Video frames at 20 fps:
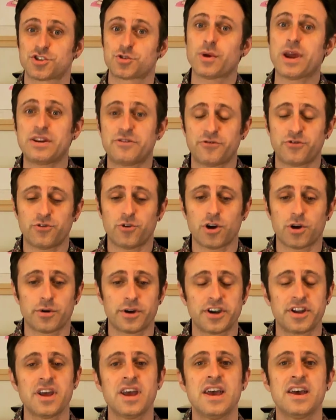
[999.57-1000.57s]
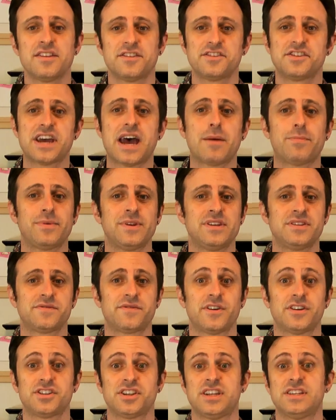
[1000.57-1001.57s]
straight forward. The Japanese
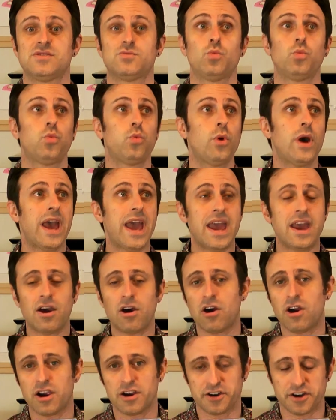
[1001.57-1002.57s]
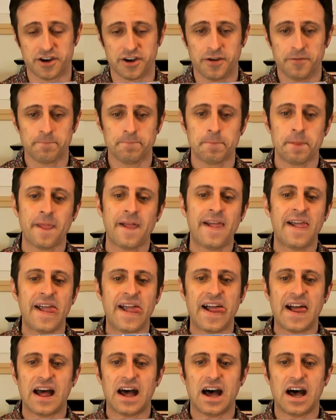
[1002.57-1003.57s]
version is way harder,
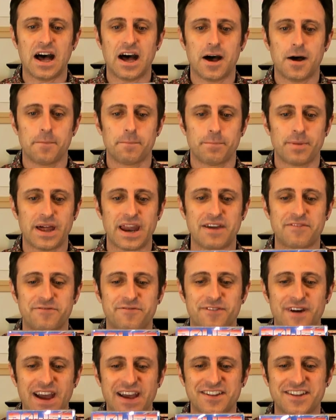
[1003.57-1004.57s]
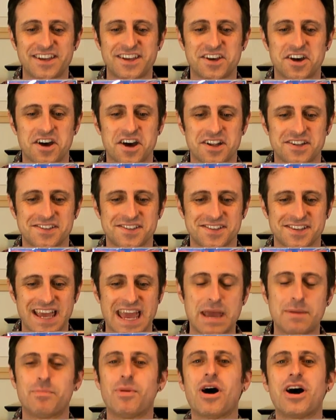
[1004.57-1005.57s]
but I finally got
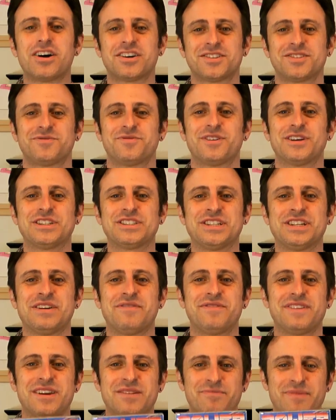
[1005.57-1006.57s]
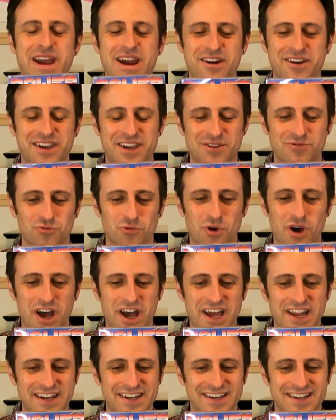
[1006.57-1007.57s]
a boxed version of the American
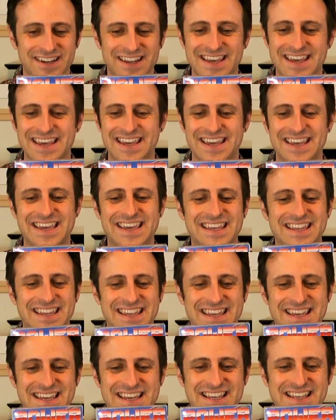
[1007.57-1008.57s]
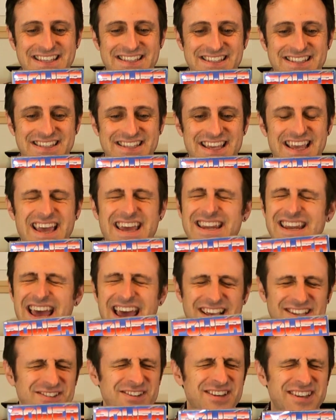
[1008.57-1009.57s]
one. It is an
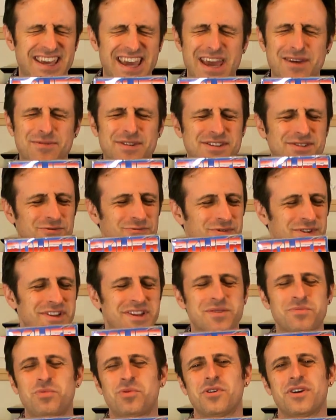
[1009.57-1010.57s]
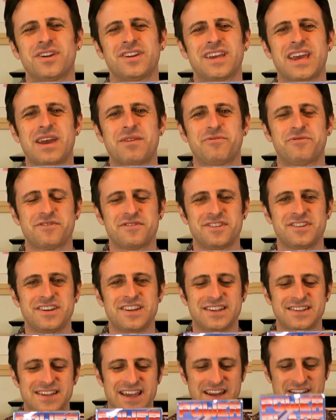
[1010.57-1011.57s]
excellent game. It's a really important game for the
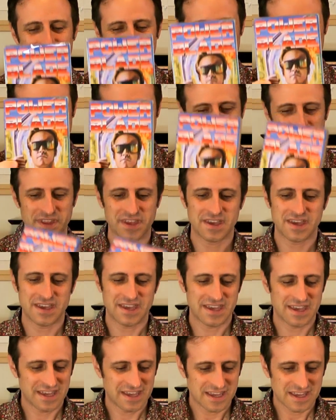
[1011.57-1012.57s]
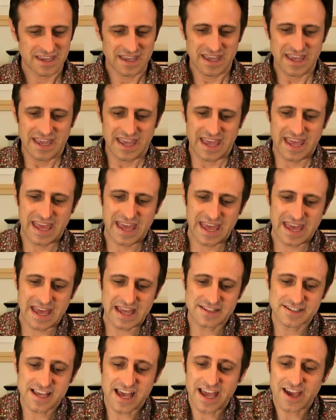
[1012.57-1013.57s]
Nintendo.
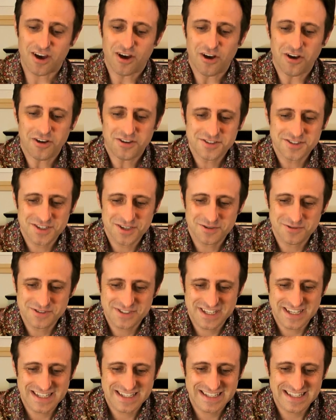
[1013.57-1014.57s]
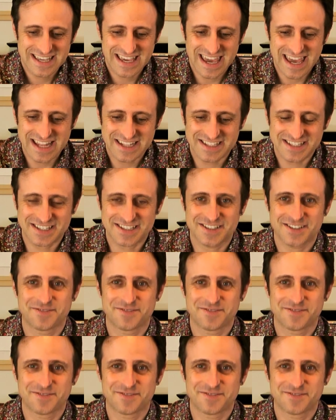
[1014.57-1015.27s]
And I also did get